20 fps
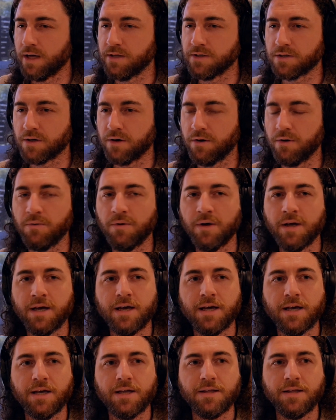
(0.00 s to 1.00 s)
And so
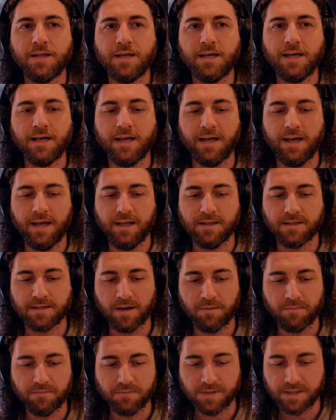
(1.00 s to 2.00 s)
in
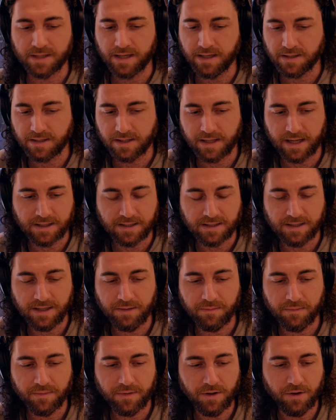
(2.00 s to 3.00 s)
some sense that
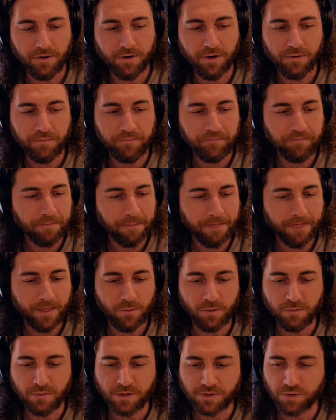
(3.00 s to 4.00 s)
seems,
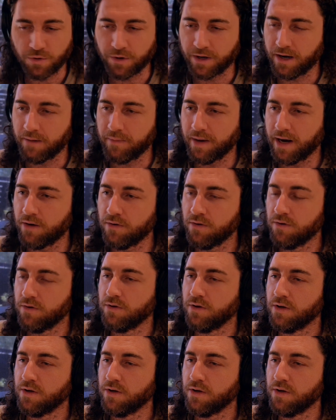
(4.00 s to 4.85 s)
when we're talking about